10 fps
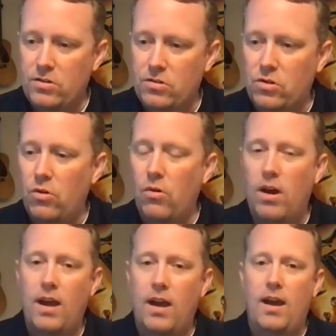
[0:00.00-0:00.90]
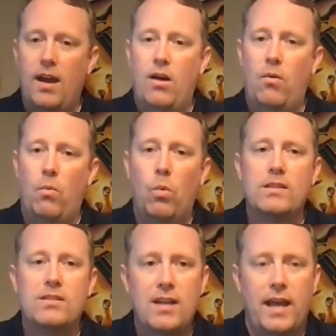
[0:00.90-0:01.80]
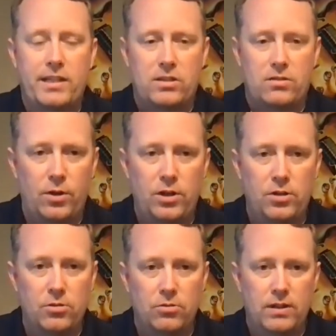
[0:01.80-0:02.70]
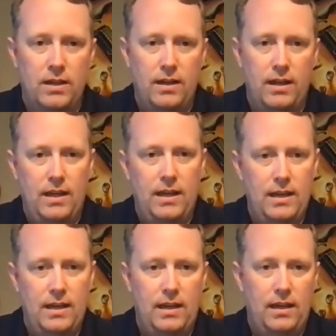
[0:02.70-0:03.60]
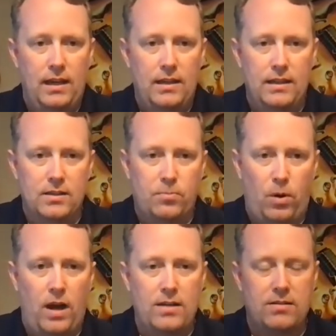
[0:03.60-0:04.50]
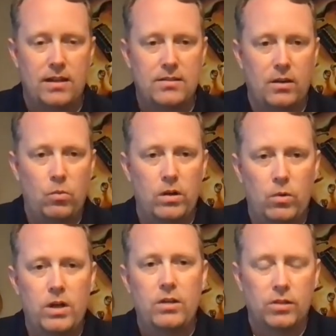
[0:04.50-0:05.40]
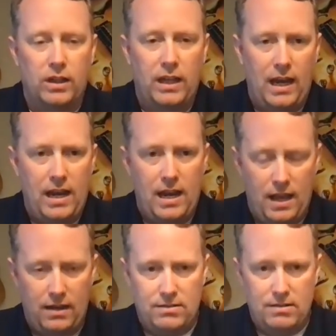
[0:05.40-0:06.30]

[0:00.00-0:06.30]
So what's next for you in this process? Like what are you looking at next?